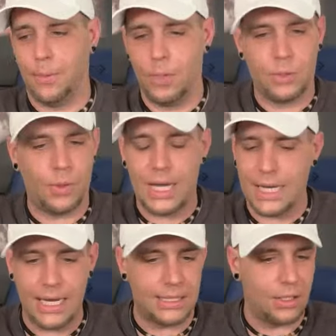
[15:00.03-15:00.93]
point where I
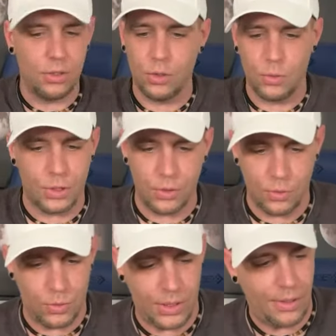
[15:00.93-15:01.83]
can't tell who's
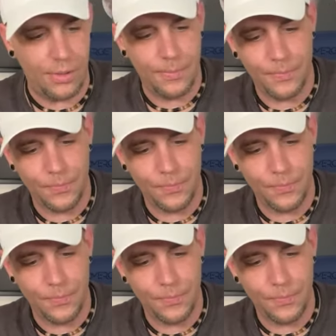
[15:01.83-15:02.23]
who here.